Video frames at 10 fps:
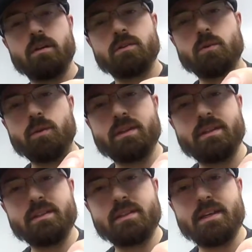So what
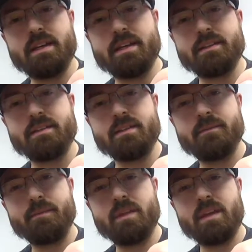this is,
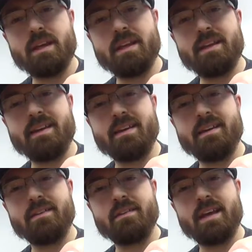it
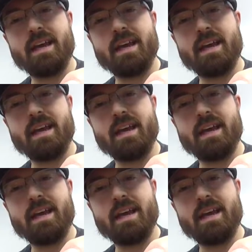is